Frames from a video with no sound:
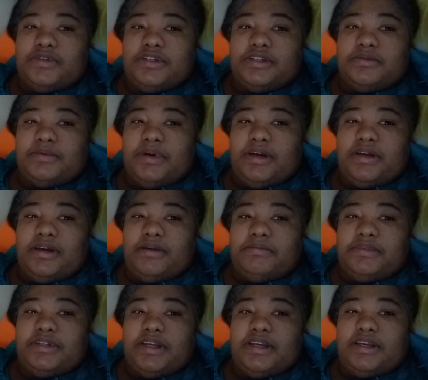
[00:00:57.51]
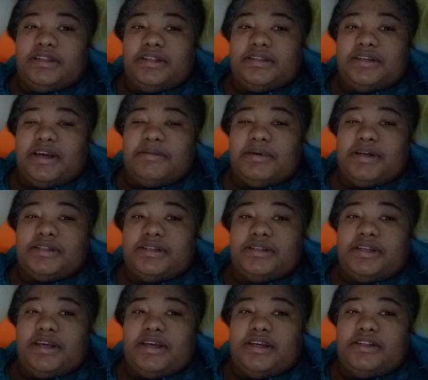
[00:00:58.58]
which is why I'm taking the time out
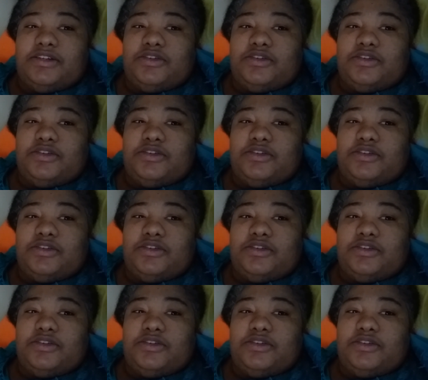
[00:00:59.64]
today